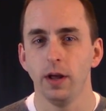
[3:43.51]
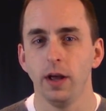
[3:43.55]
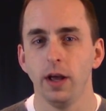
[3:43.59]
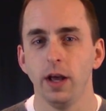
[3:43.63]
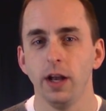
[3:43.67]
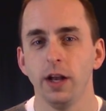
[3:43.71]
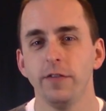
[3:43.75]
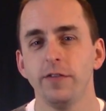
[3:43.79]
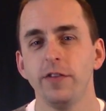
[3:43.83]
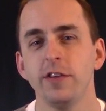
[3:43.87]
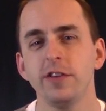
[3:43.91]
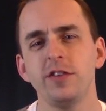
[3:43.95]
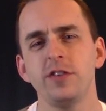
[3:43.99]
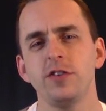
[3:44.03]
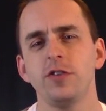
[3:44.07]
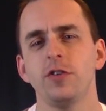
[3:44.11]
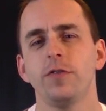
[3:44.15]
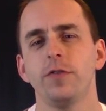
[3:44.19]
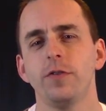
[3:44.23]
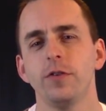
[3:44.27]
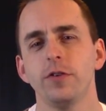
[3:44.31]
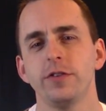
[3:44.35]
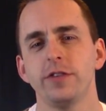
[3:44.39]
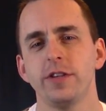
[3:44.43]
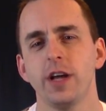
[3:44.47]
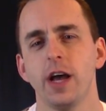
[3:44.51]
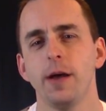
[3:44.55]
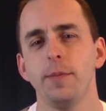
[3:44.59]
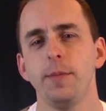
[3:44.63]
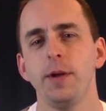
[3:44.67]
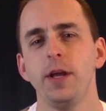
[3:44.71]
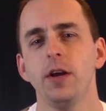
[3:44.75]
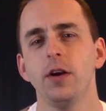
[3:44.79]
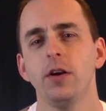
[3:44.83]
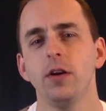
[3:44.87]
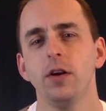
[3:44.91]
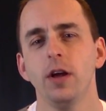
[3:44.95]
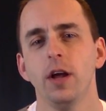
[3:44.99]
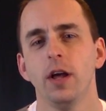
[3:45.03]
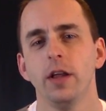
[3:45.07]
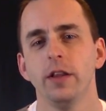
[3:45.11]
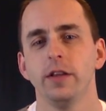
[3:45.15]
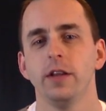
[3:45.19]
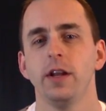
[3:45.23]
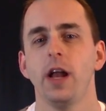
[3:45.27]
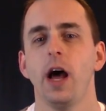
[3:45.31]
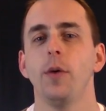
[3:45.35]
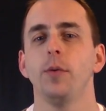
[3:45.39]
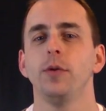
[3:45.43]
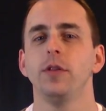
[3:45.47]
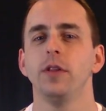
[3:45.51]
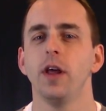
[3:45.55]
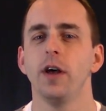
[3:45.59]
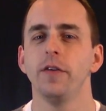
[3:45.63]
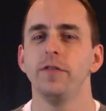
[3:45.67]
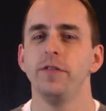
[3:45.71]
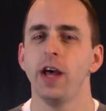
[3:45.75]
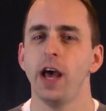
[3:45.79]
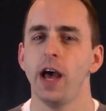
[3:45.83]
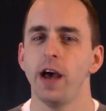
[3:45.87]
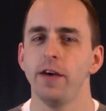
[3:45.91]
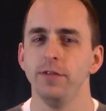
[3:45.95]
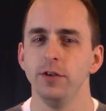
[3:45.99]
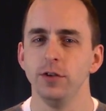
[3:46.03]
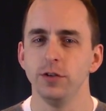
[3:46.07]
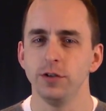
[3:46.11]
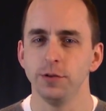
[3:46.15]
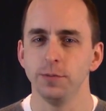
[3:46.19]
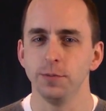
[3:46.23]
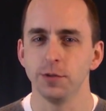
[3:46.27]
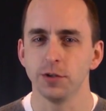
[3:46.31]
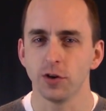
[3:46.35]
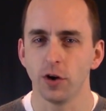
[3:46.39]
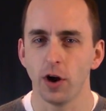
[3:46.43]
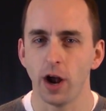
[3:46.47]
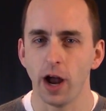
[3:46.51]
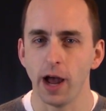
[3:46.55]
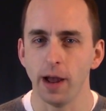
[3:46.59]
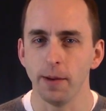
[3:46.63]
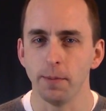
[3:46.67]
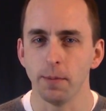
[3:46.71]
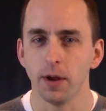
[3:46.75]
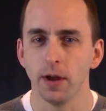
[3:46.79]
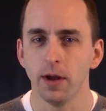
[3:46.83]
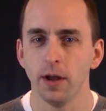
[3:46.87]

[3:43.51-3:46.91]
And if this is your first time here, then I would love to have you subscribe,